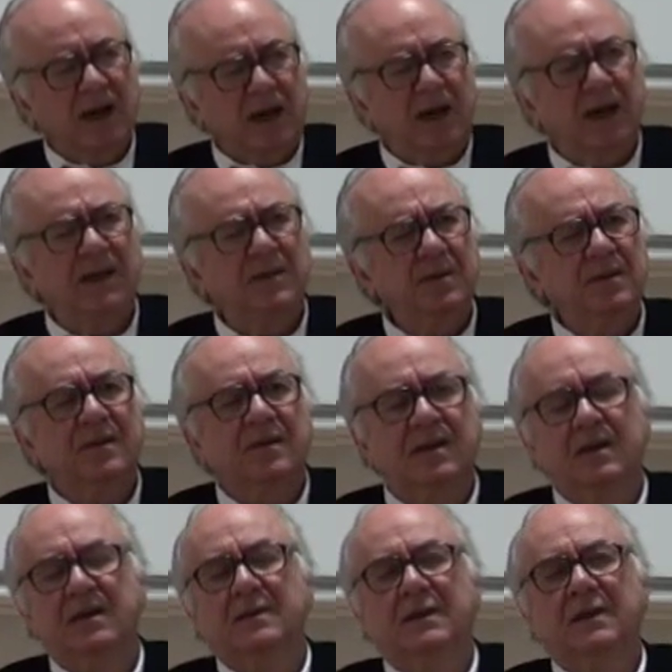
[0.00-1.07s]
I don't
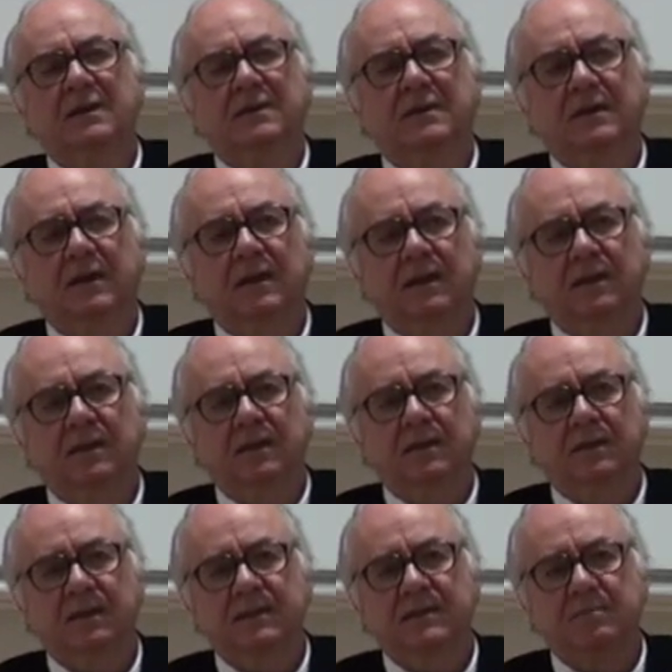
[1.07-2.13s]
think that uh,
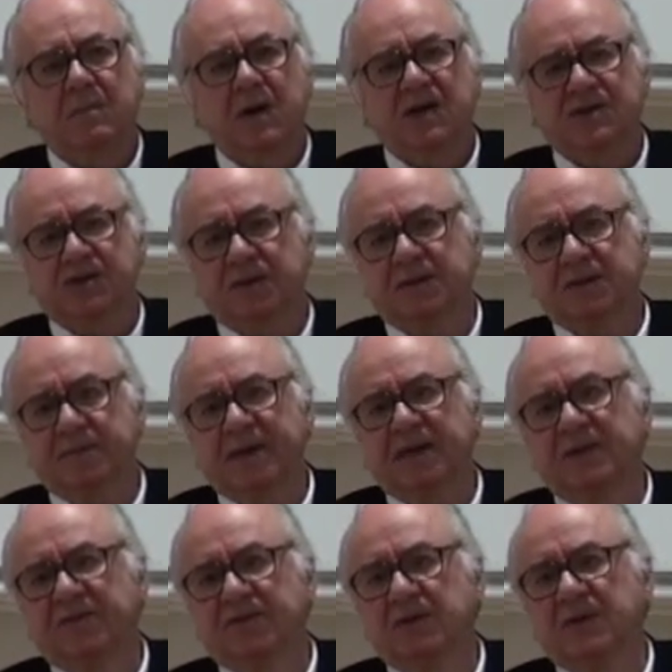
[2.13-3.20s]
this margins
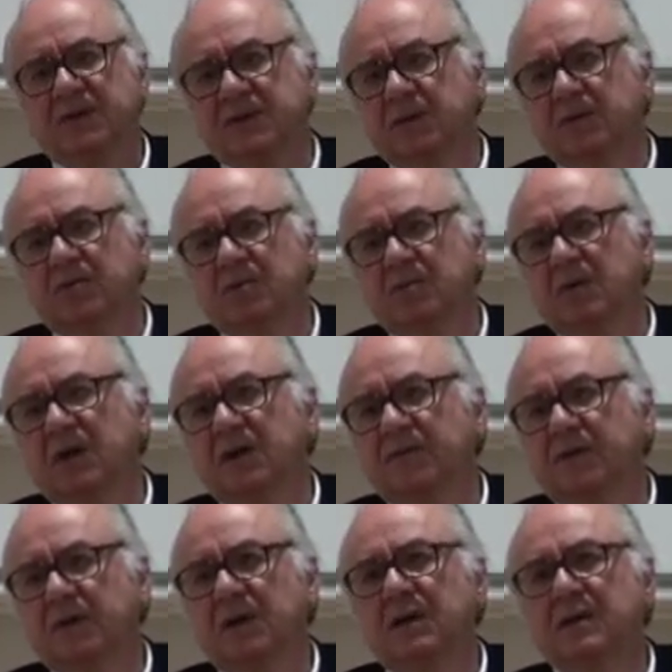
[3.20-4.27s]
metaphor is a good one
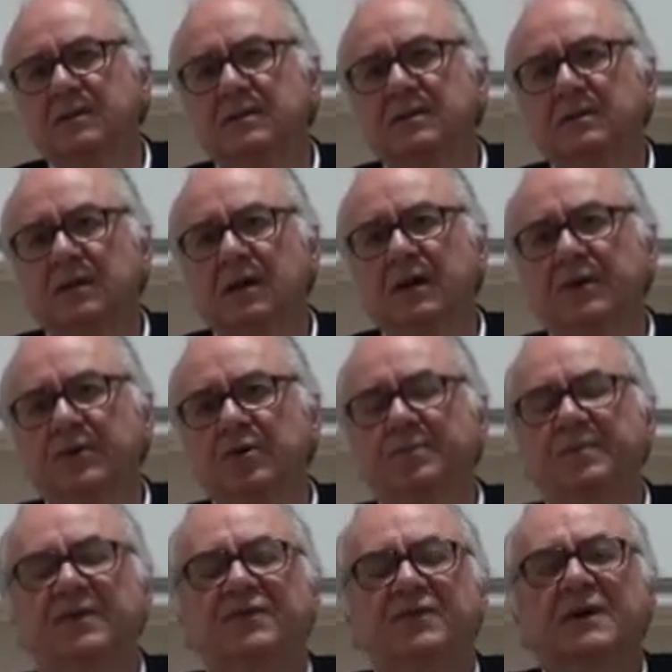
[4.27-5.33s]
for us. I uh, would
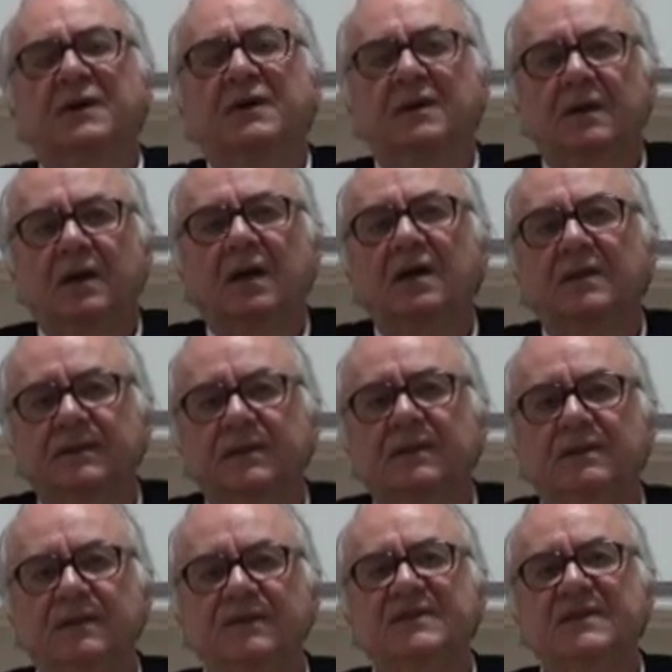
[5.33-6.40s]
prefer
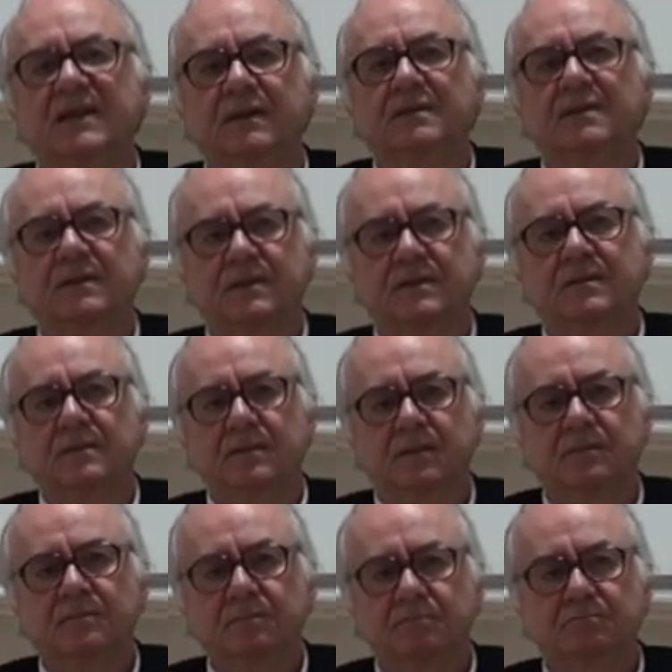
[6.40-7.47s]
alternative centers,
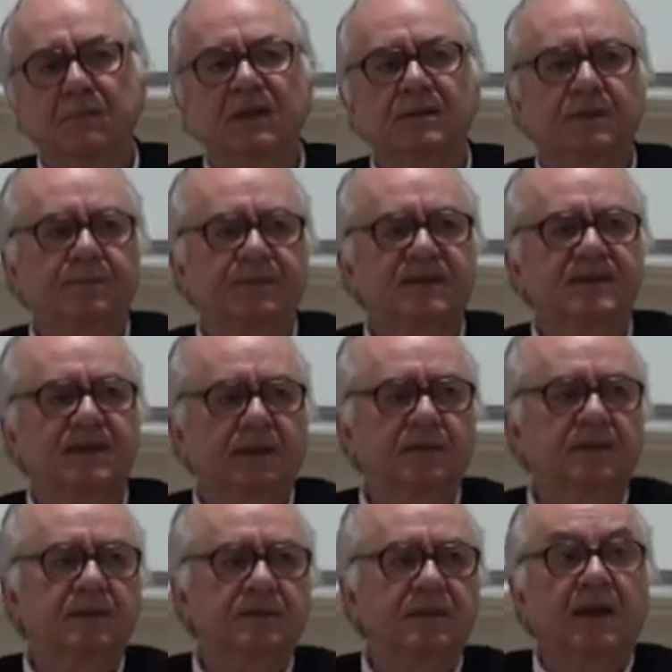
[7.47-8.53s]
multiple
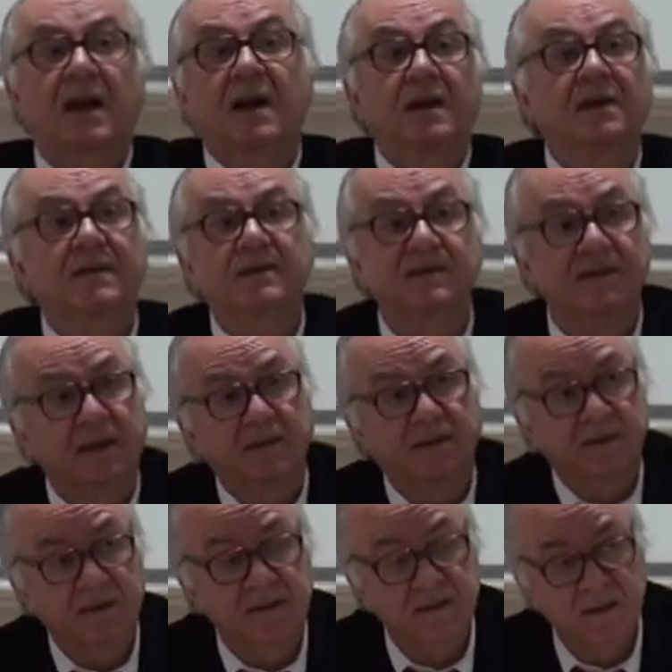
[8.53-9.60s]
centers. There are other
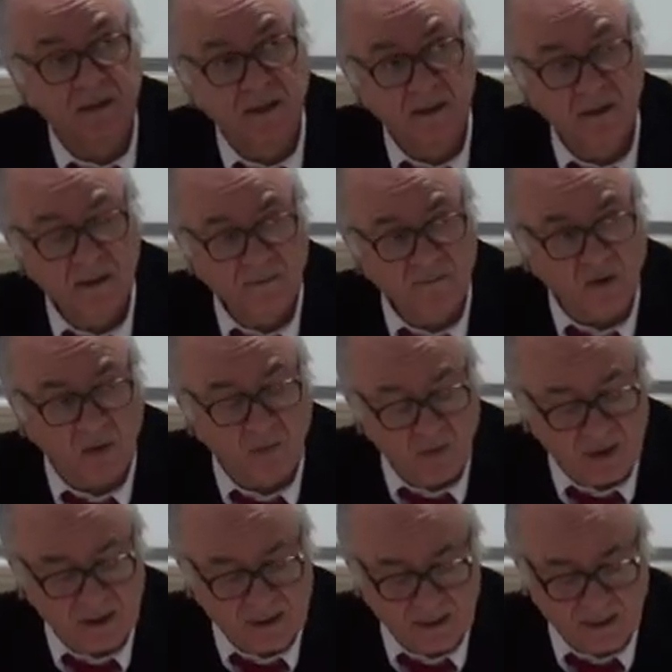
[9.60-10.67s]
centers from
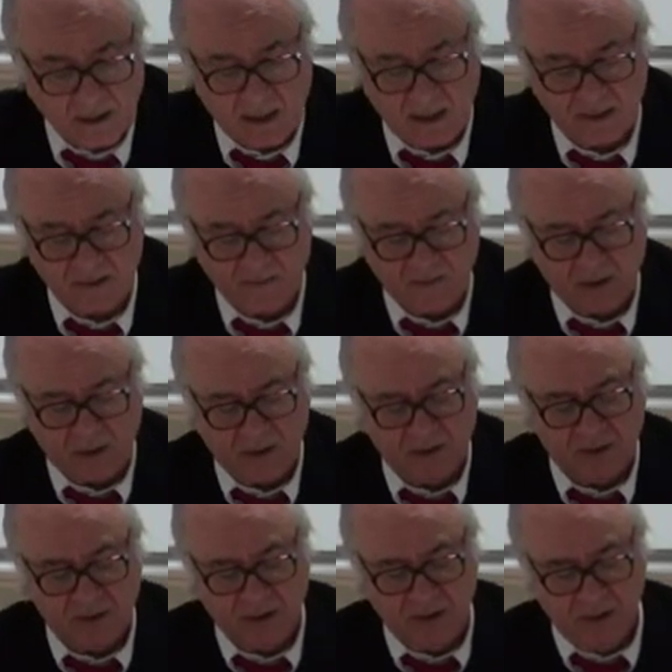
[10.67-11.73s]
which other kinds of
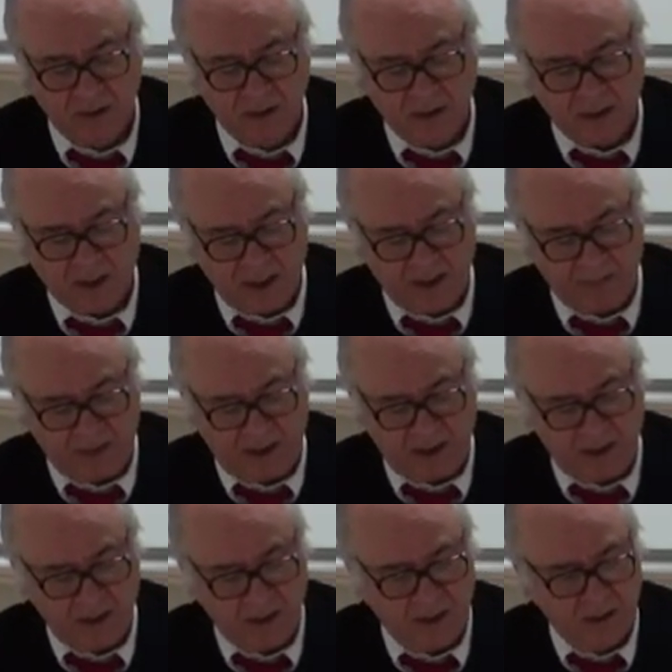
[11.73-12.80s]
knowledge can
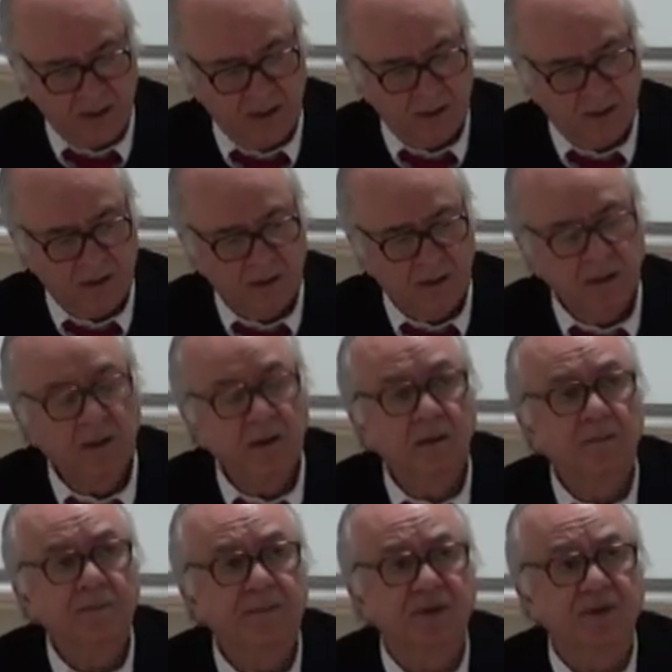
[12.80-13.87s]
be
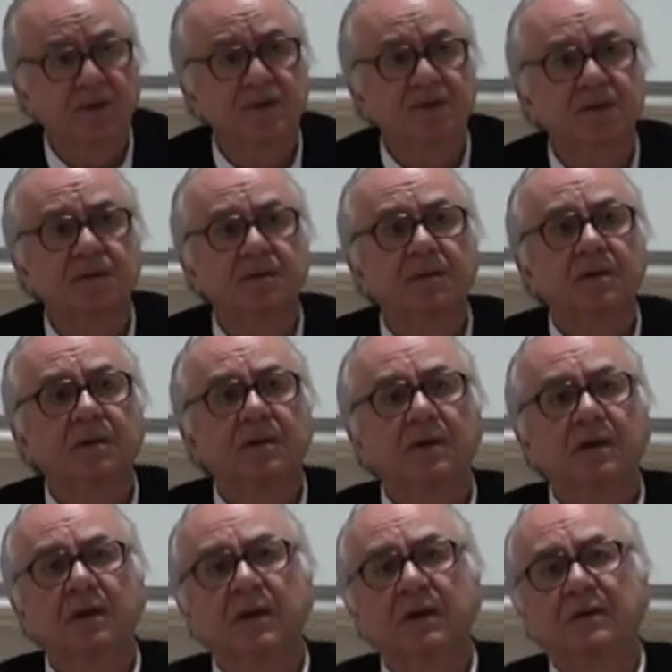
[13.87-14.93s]
produced
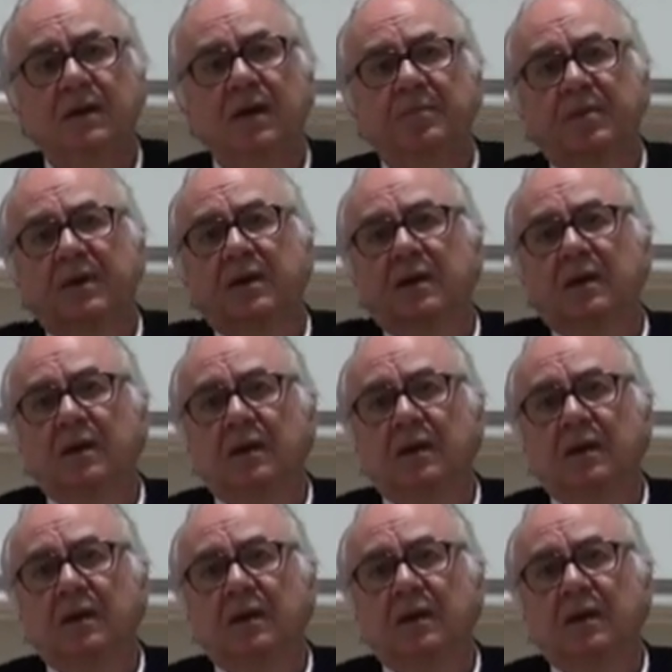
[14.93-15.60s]
and can be